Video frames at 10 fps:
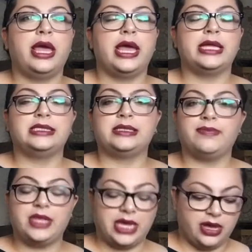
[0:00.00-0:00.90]
and
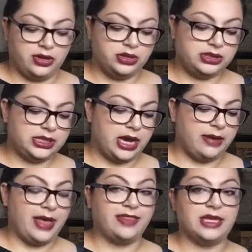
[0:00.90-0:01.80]
something else.
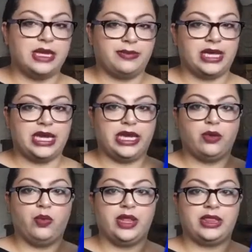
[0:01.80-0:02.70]
Um, and then I'm gonna
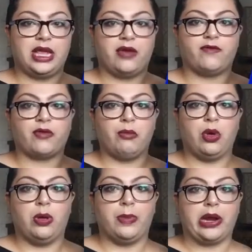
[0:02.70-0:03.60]
get one thing from
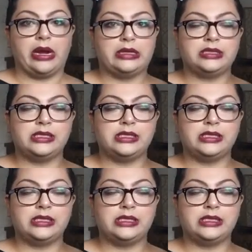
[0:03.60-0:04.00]
Walmart.